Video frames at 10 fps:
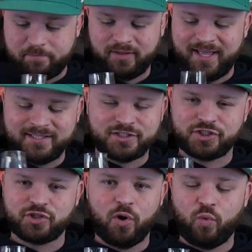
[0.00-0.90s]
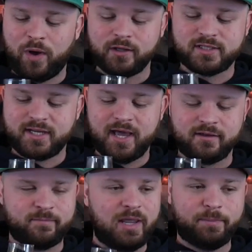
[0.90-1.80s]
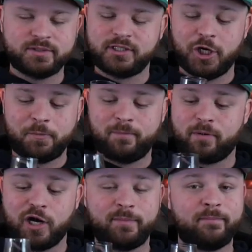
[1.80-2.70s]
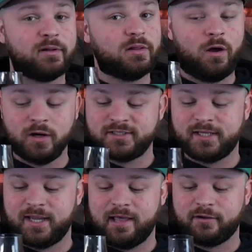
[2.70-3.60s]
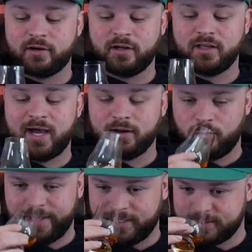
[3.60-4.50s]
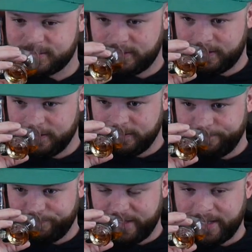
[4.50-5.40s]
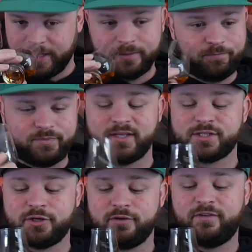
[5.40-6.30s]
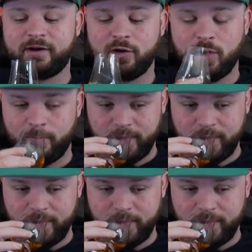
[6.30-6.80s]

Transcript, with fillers: blends so well together. Maple syrup and bourbon belong together in a lot of ways, and this could very well